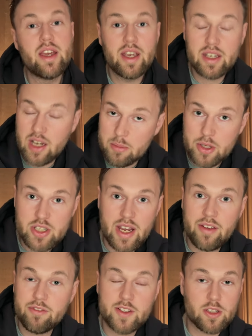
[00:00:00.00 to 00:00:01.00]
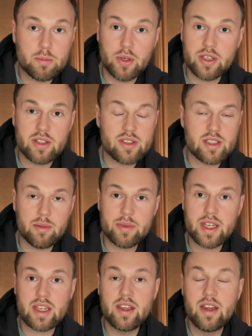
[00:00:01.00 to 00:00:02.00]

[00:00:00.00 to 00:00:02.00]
and how much effort you put in something.